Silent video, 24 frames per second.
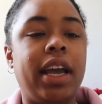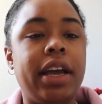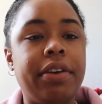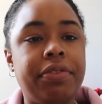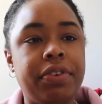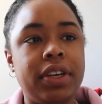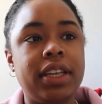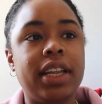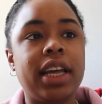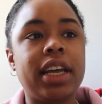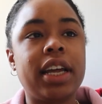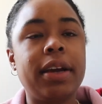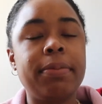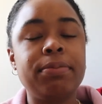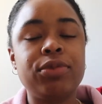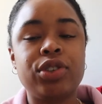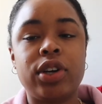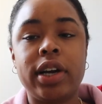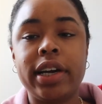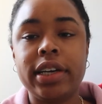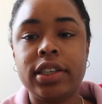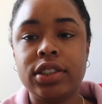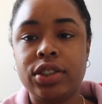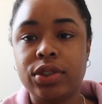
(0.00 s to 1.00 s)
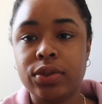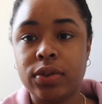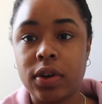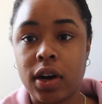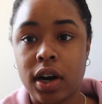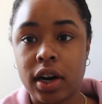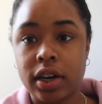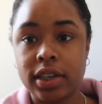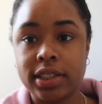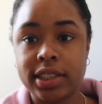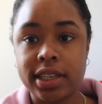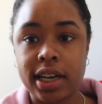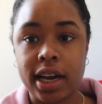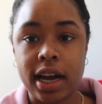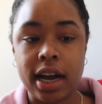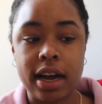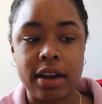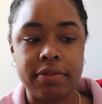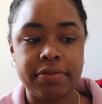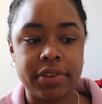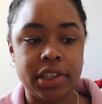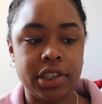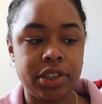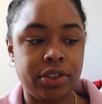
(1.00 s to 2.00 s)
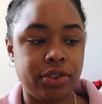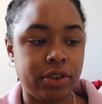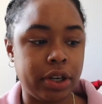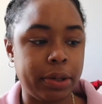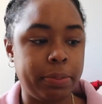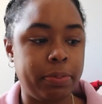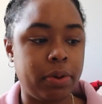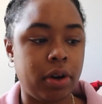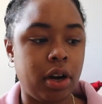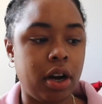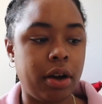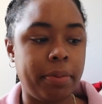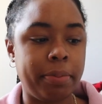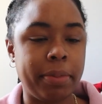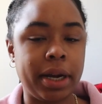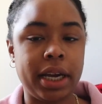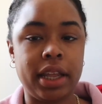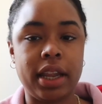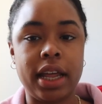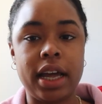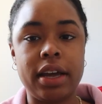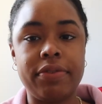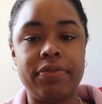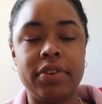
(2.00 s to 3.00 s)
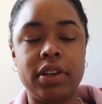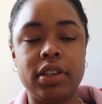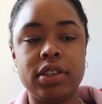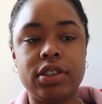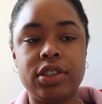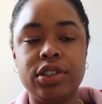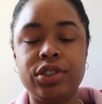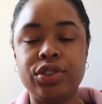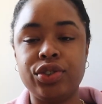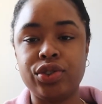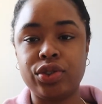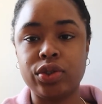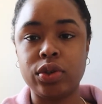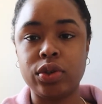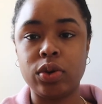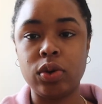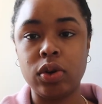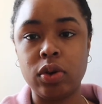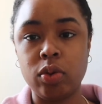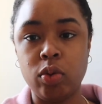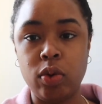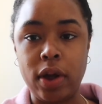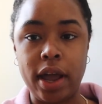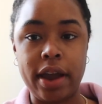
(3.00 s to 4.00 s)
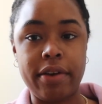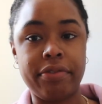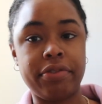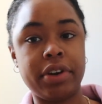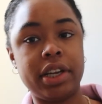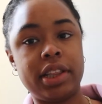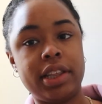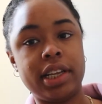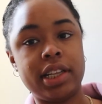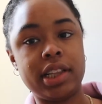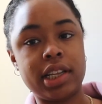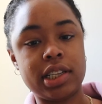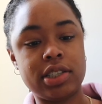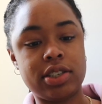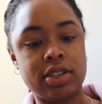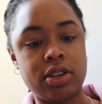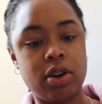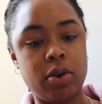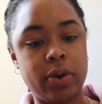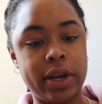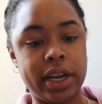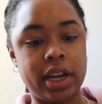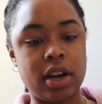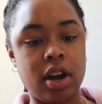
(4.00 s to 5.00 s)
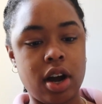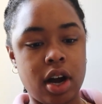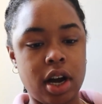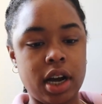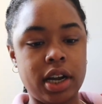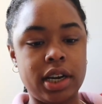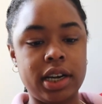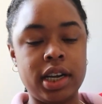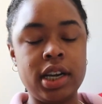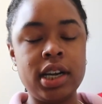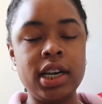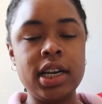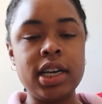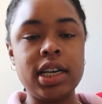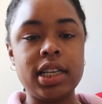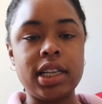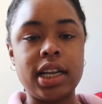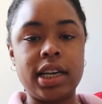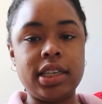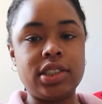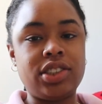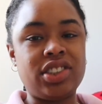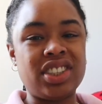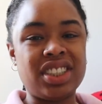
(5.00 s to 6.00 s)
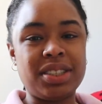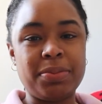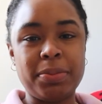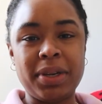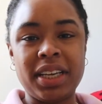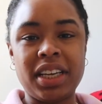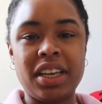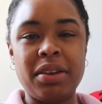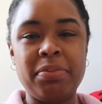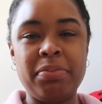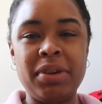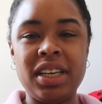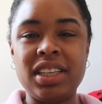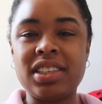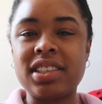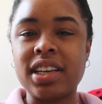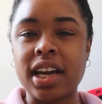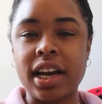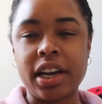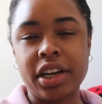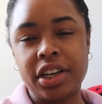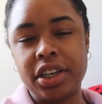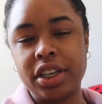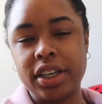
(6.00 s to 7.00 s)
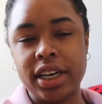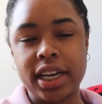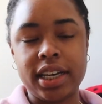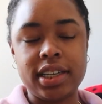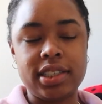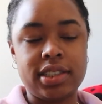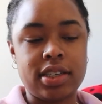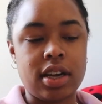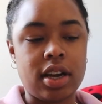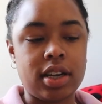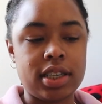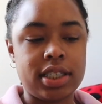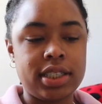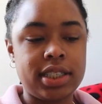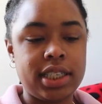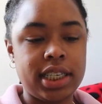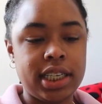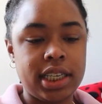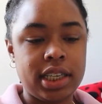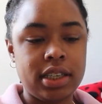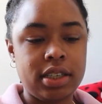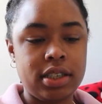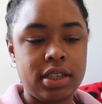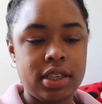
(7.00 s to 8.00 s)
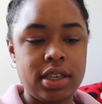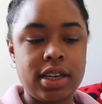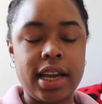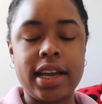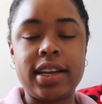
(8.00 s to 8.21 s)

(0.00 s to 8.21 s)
I feel like I'm trying too hard to have a grip on my life and control everything that's going on. That is just making me tired, exhausted,